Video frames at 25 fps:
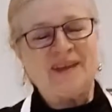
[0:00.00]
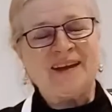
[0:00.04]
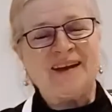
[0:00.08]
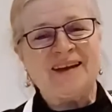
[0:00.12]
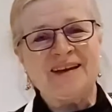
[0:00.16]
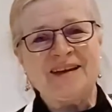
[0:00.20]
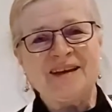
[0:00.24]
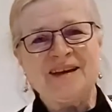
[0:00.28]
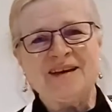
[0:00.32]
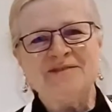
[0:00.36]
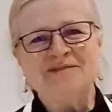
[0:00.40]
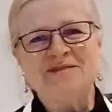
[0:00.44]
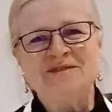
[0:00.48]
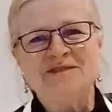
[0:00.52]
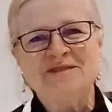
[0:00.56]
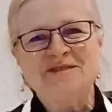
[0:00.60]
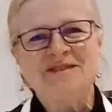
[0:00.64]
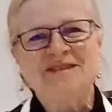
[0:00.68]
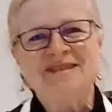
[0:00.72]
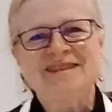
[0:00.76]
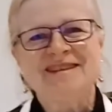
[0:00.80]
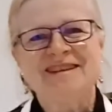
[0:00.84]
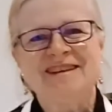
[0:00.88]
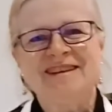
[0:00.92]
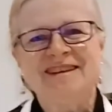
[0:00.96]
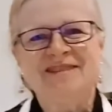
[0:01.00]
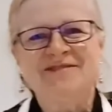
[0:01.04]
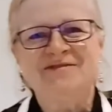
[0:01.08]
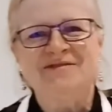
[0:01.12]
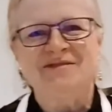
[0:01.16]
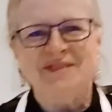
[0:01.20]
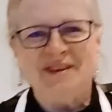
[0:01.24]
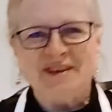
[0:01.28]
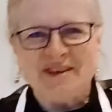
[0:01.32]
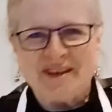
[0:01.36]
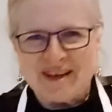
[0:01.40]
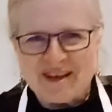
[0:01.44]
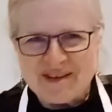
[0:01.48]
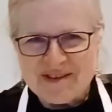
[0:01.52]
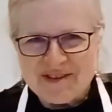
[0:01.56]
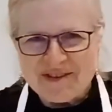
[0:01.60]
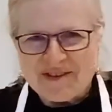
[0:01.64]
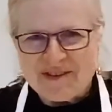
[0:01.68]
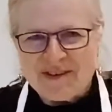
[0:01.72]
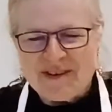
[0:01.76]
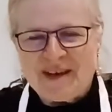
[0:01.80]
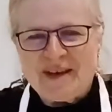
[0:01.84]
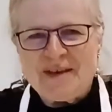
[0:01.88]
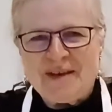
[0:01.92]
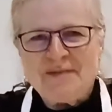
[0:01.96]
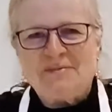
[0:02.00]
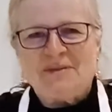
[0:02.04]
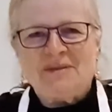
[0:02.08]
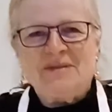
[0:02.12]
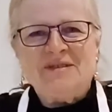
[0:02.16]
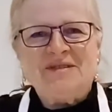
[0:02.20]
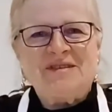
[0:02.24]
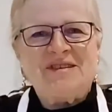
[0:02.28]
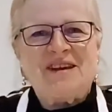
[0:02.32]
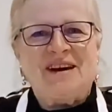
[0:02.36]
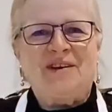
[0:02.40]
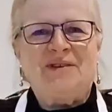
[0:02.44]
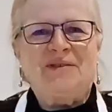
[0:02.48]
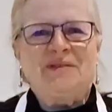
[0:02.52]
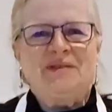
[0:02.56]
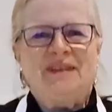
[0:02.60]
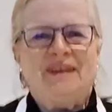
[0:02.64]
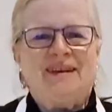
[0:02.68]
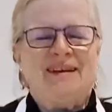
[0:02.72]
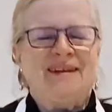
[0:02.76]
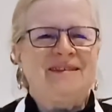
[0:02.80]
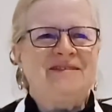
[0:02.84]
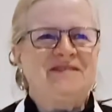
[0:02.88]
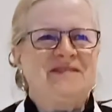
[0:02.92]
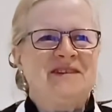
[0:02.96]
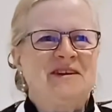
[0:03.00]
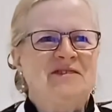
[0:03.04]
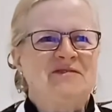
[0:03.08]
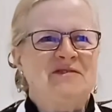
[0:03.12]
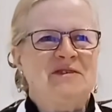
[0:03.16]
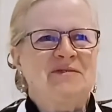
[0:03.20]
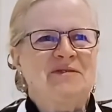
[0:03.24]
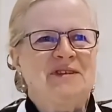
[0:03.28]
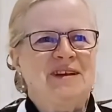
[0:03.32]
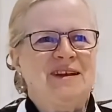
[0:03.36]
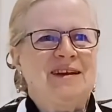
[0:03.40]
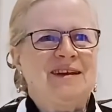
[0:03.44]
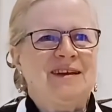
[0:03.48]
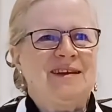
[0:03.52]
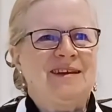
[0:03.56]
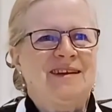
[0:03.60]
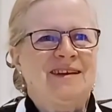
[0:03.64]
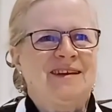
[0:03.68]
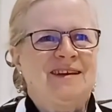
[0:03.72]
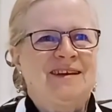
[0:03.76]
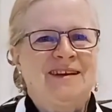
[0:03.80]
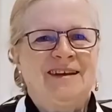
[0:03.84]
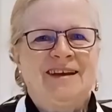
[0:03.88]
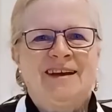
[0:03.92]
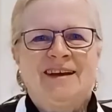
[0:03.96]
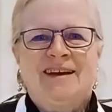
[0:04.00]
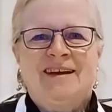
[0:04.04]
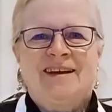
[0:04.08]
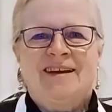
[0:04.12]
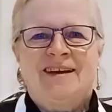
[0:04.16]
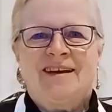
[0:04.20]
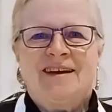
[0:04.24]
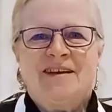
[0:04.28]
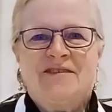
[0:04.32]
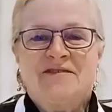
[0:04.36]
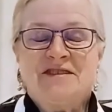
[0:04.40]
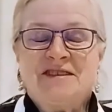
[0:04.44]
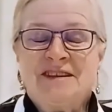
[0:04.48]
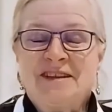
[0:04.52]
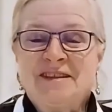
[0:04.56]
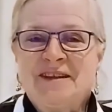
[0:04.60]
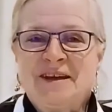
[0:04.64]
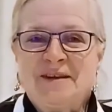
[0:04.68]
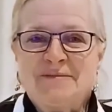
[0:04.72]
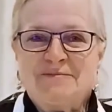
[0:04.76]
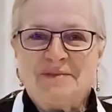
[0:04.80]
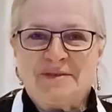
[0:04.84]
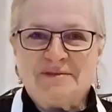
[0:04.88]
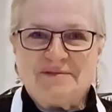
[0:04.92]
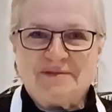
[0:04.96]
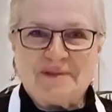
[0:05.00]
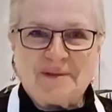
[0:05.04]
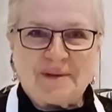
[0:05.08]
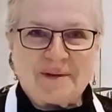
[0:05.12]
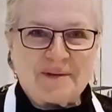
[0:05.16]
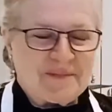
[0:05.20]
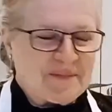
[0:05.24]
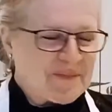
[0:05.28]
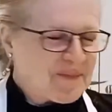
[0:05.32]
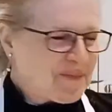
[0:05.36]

I have to see what other aprons are out there. I've never really have done that before.